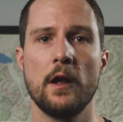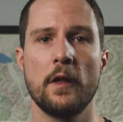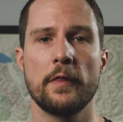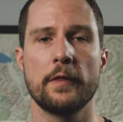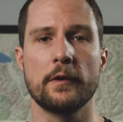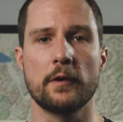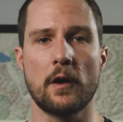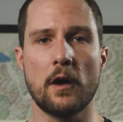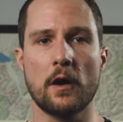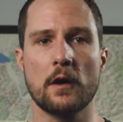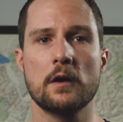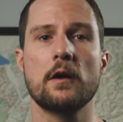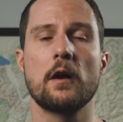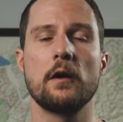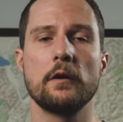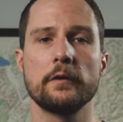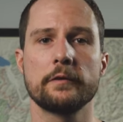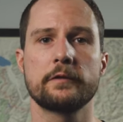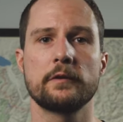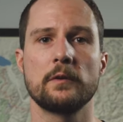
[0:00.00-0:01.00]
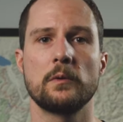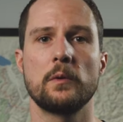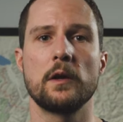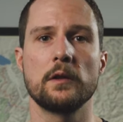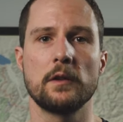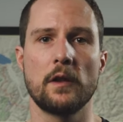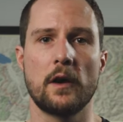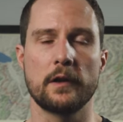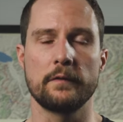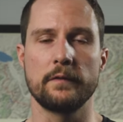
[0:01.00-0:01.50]
there are also a
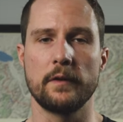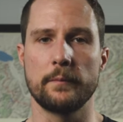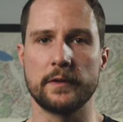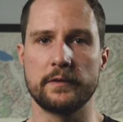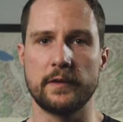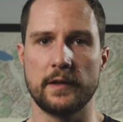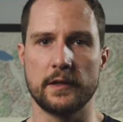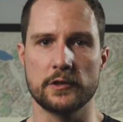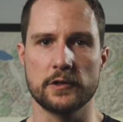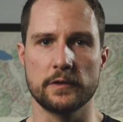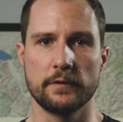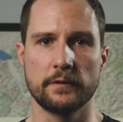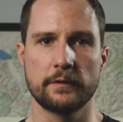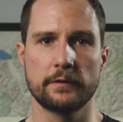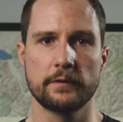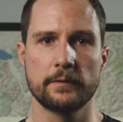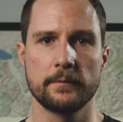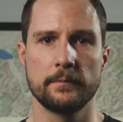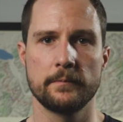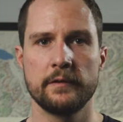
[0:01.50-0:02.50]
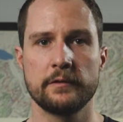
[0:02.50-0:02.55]
lot of limitations.